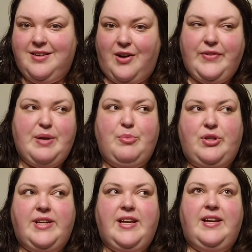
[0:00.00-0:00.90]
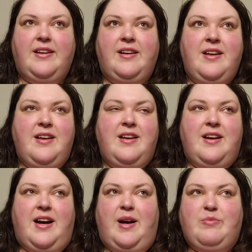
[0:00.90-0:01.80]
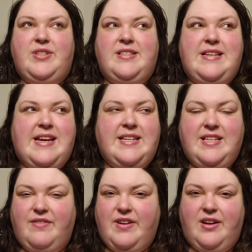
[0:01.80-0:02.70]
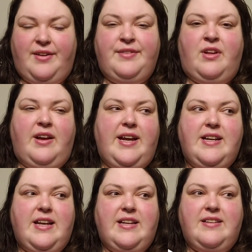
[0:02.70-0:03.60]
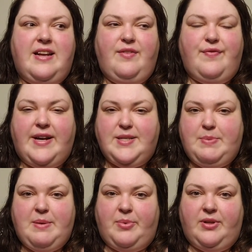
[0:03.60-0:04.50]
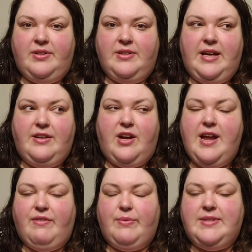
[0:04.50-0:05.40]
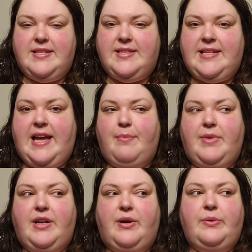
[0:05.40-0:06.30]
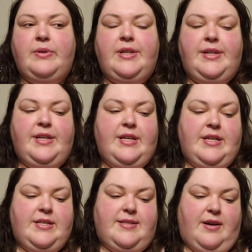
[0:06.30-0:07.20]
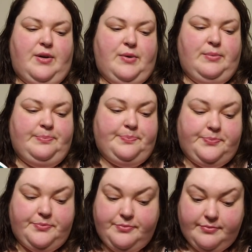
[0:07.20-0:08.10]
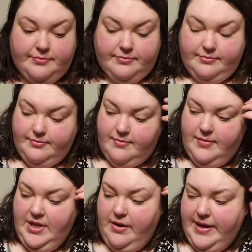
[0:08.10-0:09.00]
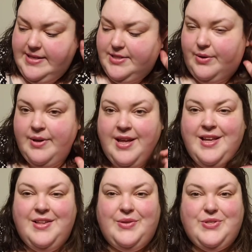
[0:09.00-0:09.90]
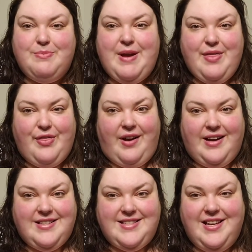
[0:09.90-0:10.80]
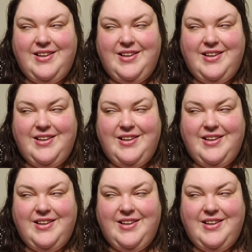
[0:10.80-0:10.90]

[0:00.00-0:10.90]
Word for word: online bullying, um, just negativity online, it, it affects people and not everyone's the same, you know? So Okay, so those are my thoughts